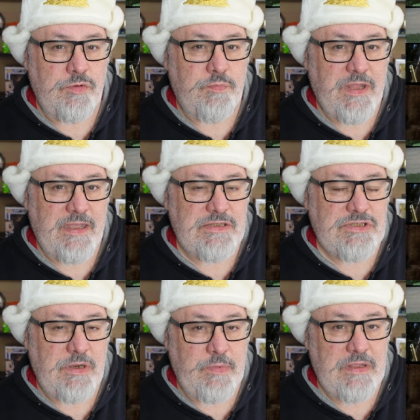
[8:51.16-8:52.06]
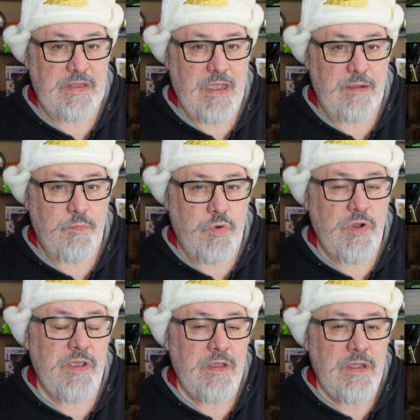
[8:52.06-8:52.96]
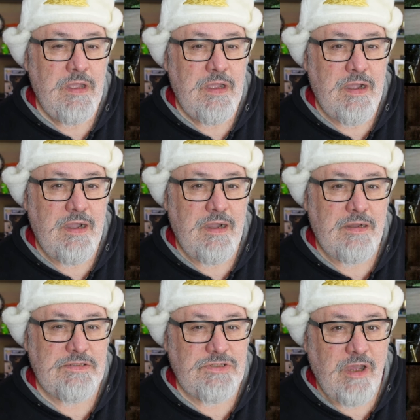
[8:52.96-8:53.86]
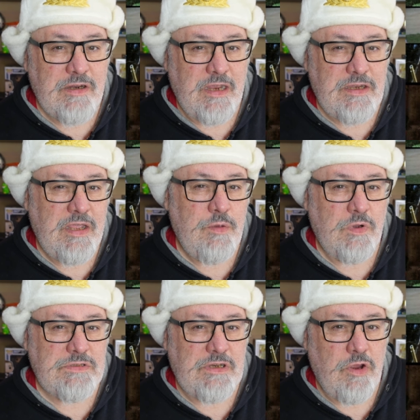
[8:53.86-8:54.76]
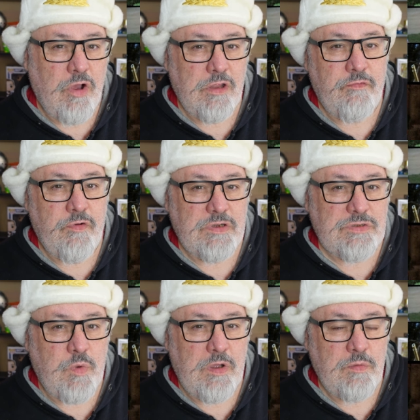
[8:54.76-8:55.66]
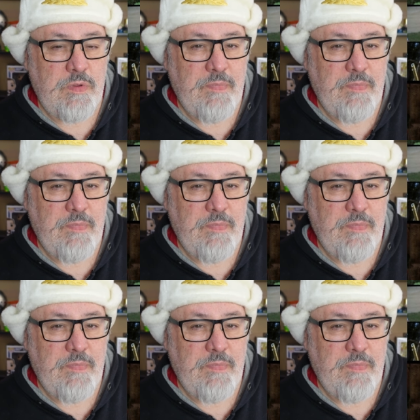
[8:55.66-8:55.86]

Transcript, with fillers: who plays Jimmy the young boy, uh, child actor, he was in Oliver as well with